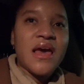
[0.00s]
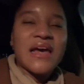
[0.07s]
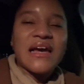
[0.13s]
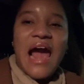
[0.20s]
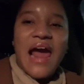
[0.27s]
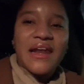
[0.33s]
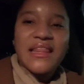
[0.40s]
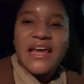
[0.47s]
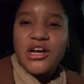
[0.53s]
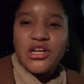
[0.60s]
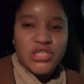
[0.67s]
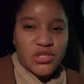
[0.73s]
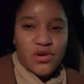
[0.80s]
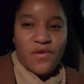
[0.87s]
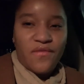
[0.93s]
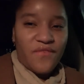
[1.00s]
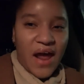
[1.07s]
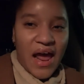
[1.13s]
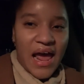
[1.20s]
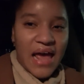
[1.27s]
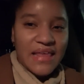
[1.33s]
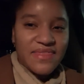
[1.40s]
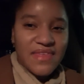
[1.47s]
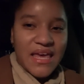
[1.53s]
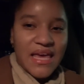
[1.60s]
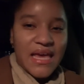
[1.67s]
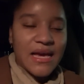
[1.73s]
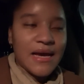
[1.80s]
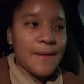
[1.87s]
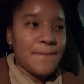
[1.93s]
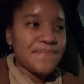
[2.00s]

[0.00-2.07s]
kind of like a stir fry thing.